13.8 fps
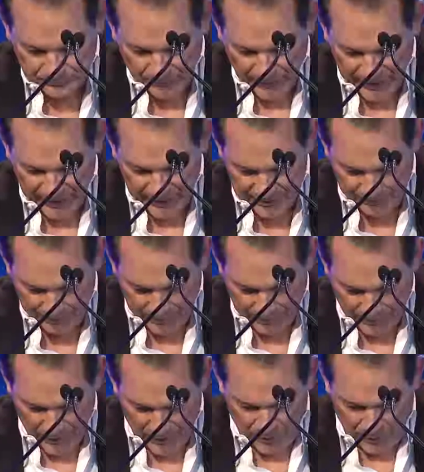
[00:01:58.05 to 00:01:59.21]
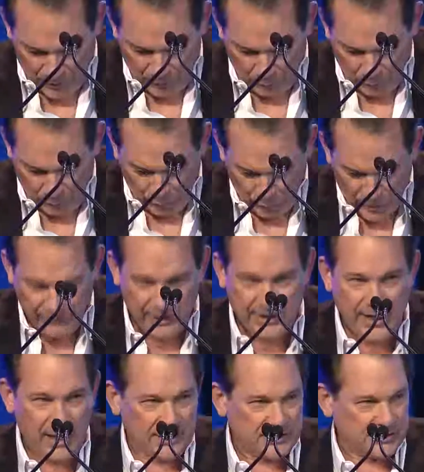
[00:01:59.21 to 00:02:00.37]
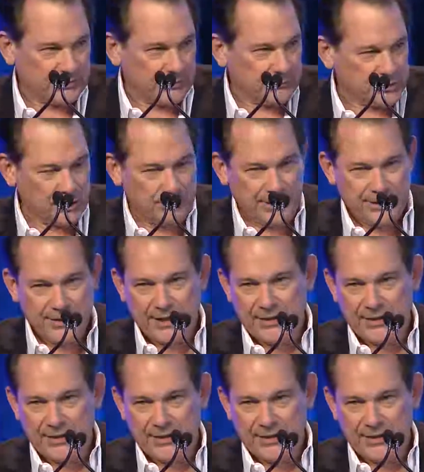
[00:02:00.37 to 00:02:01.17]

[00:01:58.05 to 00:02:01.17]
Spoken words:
And one of our colleagues from Germany,